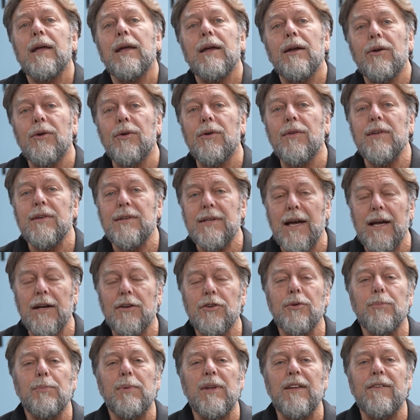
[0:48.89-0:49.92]
Go to the
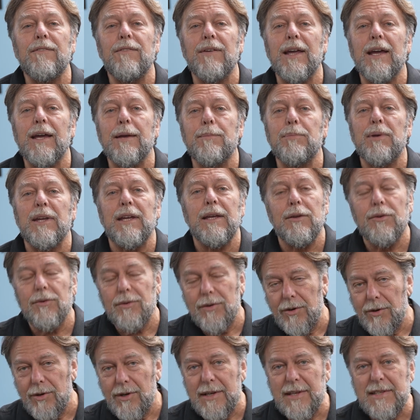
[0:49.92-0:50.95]
Dr. B VIP. You're,
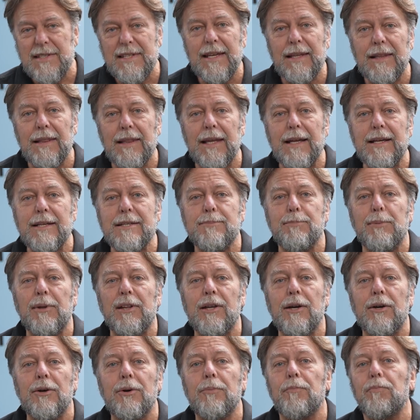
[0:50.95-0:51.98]
you're going to see links
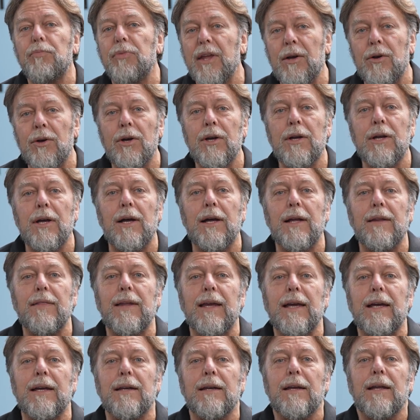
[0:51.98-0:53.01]
below. Hook on
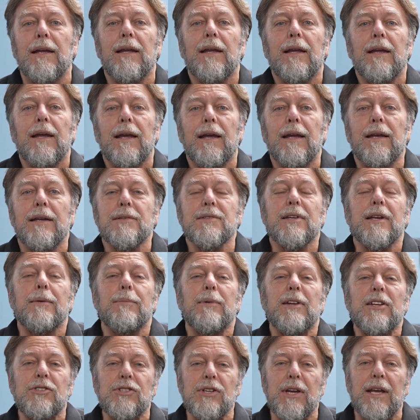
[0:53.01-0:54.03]
that, and it's going to
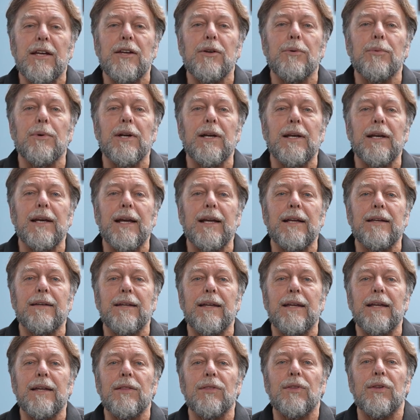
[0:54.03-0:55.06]
be January
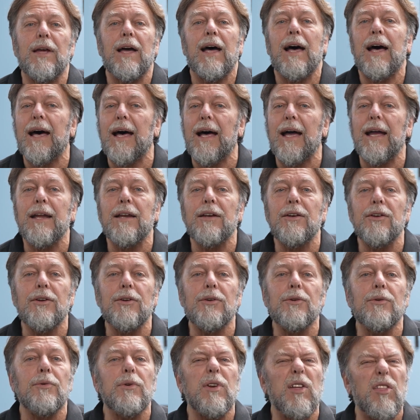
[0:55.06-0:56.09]
19th high
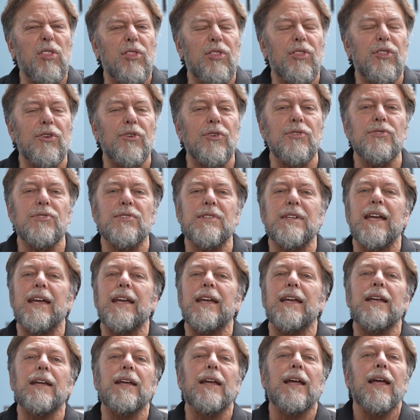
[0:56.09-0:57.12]
noon
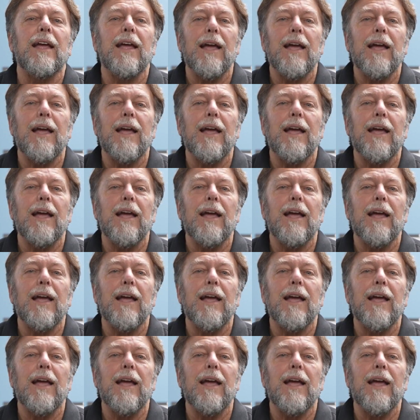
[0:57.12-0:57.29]
Thursday.